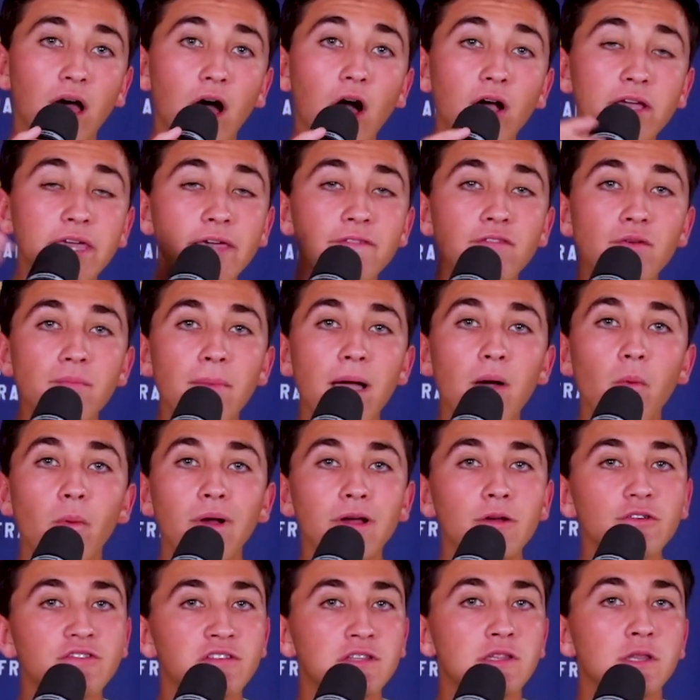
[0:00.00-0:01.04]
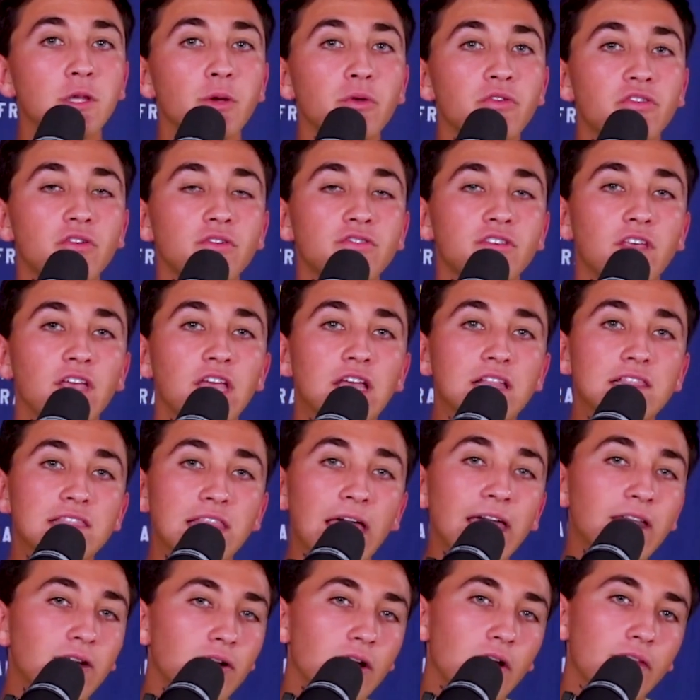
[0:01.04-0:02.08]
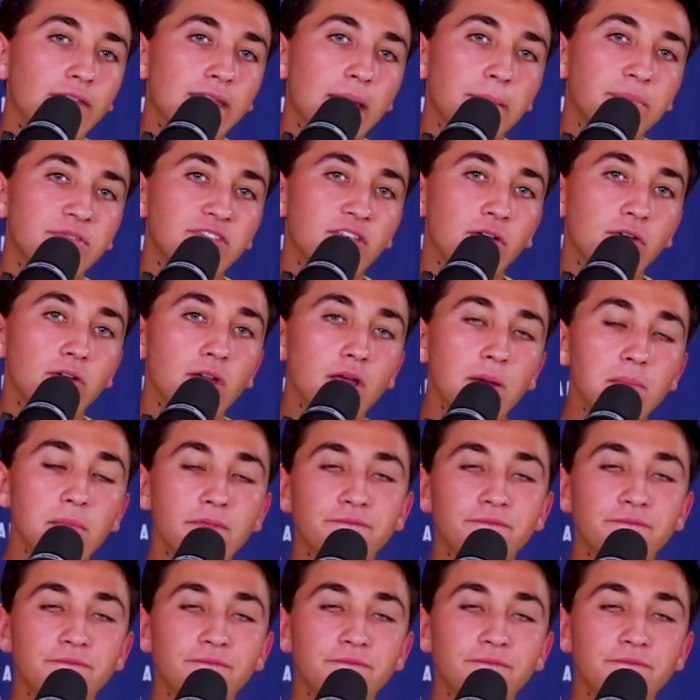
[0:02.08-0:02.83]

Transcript: I'll give you my winners and losers later on the episode,